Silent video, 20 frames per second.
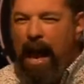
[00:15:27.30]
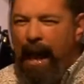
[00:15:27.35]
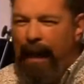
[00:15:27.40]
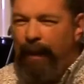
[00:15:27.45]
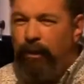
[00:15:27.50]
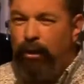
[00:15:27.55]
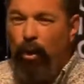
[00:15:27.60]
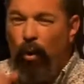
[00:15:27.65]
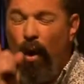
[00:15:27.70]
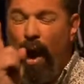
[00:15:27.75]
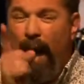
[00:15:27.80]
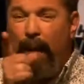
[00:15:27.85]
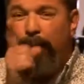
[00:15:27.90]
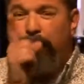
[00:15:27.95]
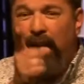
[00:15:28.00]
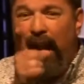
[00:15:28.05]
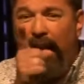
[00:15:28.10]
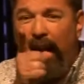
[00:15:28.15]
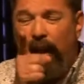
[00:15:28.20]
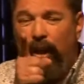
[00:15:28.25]
And so I'm
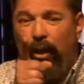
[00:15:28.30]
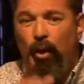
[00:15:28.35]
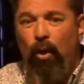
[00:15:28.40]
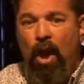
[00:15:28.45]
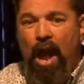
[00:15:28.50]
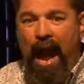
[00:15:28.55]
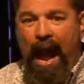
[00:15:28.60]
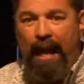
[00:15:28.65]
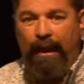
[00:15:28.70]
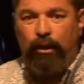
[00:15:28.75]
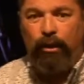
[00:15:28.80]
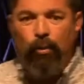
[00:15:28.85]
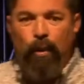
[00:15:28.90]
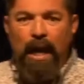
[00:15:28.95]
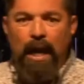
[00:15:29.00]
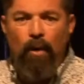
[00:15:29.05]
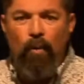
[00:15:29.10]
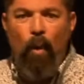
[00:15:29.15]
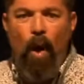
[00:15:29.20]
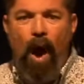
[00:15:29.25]
telling you, as
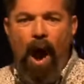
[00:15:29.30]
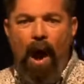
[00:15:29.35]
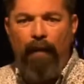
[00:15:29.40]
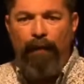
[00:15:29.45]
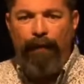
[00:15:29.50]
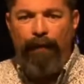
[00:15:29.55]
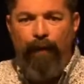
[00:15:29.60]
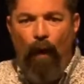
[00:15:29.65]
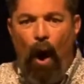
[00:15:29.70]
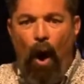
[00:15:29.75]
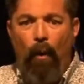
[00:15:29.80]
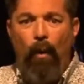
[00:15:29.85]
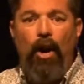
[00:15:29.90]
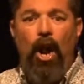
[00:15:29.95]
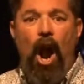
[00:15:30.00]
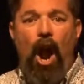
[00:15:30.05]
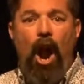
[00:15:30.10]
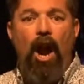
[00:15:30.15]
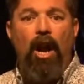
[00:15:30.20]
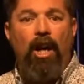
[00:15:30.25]
we walk forward,
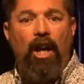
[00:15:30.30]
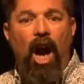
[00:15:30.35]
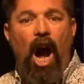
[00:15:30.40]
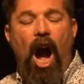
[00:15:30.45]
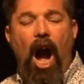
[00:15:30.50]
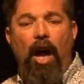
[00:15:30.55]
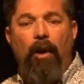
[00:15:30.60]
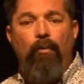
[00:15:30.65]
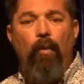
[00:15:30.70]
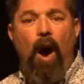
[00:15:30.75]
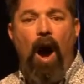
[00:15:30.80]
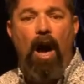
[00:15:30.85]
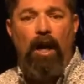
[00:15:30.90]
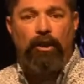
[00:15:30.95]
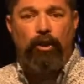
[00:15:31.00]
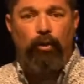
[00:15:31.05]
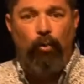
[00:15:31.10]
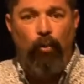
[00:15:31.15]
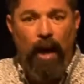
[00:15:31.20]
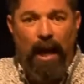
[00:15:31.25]
our God
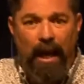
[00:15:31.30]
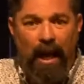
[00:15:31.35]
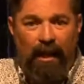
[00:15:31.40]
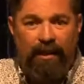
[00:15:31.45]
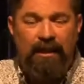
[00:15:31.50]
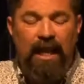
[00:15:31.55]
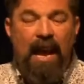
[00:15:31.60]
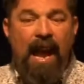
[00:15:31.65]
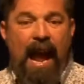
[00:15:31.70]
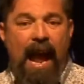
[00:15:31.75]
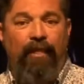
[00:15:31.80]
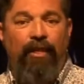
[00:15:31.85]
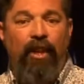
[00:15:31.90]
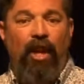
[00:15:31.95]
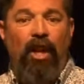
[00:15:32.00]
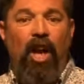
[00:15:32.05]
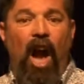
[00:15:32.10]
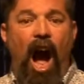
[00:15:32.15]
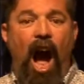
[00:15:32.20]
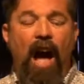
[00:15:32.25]
walks with us, and the
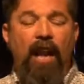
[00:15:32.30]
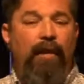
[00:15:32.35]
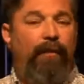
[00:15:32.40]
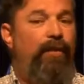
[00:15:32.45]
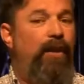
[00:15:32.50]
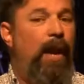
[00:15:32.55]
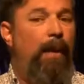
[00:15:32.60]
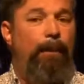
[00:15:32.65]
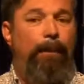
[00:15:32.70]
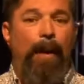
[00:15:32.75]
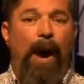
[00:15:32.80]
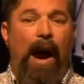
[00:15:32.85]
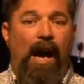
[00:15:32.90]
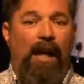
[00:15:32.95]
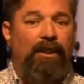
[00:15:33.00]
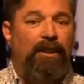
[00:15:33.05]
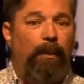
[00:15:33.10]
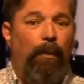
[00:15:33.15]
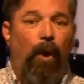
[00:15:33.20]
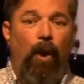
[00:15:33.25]
God of the
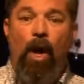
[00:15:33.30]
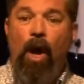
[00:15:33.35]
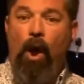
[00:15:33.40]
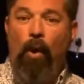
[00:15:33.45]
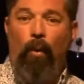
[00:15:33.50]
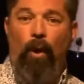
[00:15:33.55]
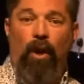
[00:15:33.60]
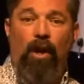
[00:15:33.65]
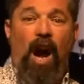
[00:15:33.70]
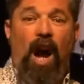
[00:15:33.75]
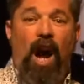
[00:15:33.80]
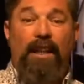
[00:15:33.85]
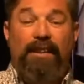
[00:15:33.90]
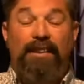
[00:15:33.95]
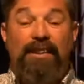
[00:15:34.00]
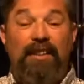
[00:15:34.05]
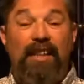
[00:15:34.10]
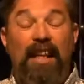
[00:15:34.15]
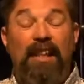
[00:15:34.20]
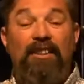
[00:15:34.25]
impossible will
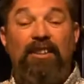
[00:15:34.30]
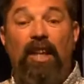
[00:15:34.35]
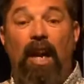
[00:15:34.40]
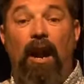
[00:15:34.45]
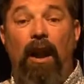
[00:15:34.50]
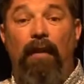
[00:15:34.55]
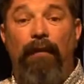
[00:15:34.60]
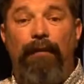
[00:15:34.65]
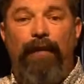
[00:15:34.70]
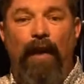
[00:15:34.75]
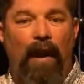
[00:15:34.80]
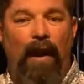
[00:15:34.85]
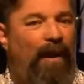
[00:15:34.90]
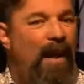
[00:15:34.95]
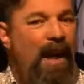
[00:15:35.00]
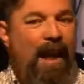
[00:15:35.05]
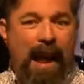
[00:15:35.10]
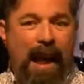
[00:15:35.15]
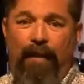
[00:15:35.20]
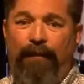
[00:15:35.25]
cause things that are in front of
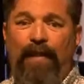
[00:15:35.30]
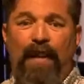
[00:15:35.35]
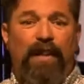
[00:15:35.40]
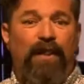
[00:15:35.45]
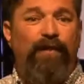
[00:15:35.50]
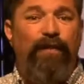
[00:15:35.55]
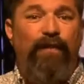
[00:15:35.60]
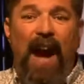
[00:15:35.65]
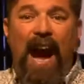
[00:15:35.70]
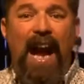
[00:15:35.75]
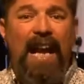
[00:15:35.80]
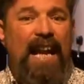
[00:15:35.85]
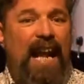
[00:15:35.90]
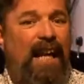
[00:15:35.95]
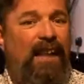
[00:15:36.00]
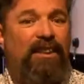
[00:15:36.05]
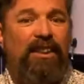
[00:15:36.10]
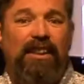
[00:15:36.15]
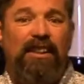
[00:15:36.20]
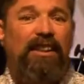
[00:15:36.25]
us. If it's
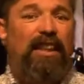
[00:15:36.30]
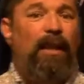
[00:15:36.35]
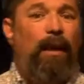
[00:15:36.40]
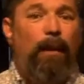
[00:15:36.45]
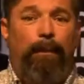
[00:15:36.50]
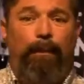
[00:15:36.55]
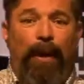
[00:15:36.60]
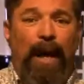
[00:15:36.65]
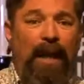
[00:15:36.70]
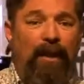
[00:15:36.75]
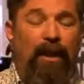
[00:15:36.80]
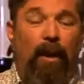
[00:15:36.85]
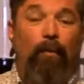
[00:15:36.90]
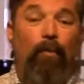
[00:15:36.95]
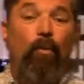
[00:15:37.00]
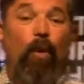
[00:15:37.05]
finances, he'll bring them.